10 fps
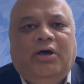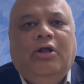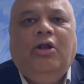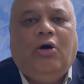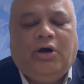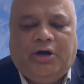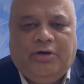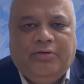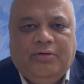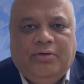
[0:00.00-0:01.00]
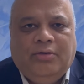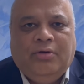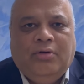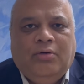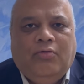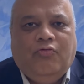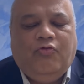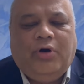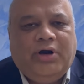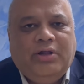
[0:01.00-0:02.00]
a lot.
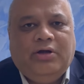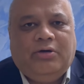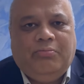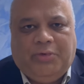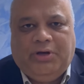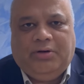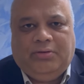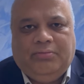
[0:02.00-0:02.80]
What does that mean?